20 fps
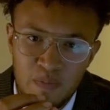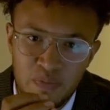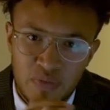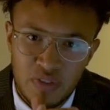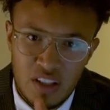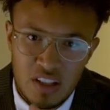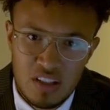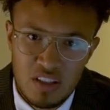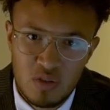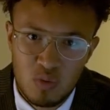
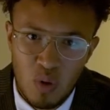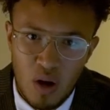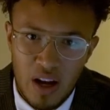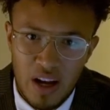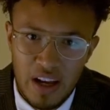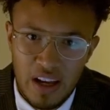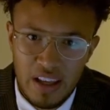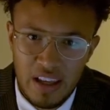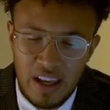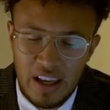This is
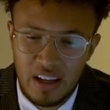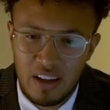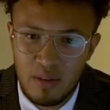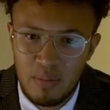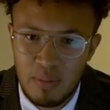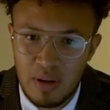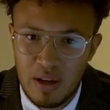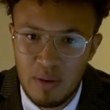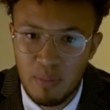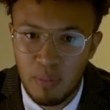why it can
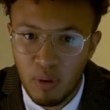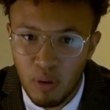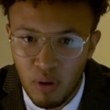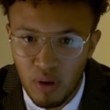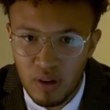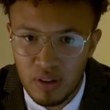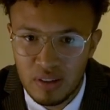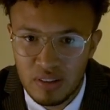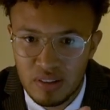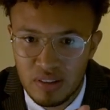be
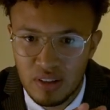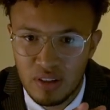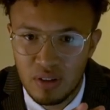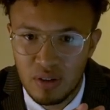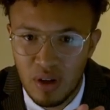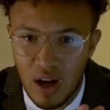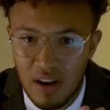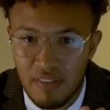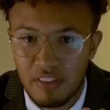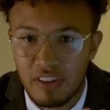important to
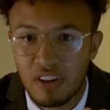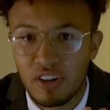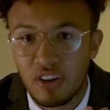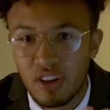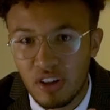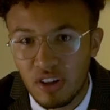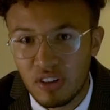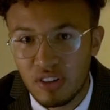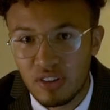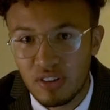have a
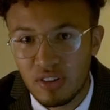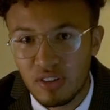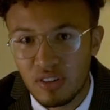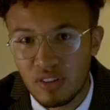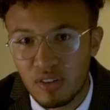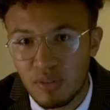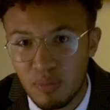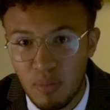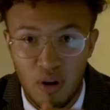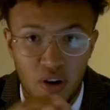good
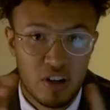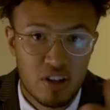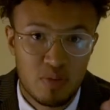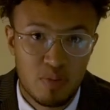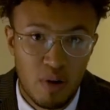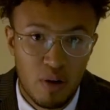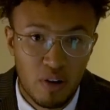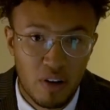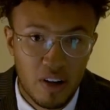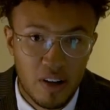mortgage
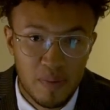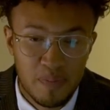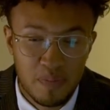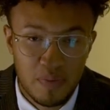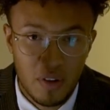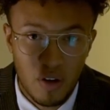broker,